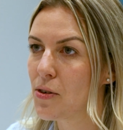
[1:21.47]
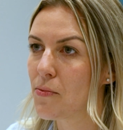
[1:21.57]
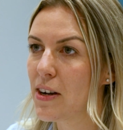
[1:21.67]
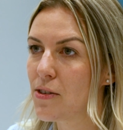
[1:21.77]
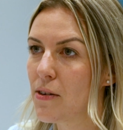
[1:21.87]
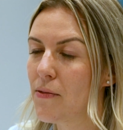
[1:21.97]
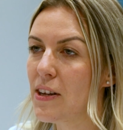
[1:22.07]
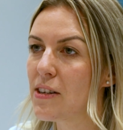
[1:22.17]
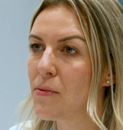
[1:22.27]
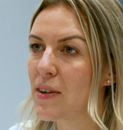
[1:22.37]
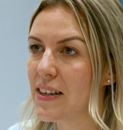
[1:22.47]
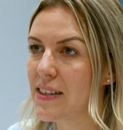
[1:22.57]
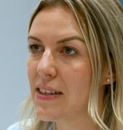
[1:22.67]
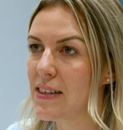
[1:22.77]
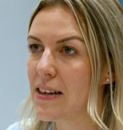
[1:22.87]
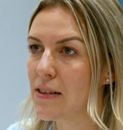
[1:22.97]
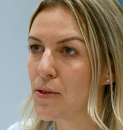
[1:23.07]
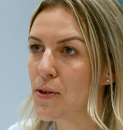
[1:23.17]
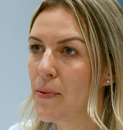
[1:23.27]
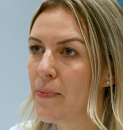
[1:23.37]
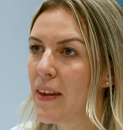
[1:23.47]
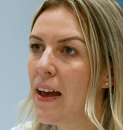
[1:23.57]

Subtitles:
to retrofit to an existing door.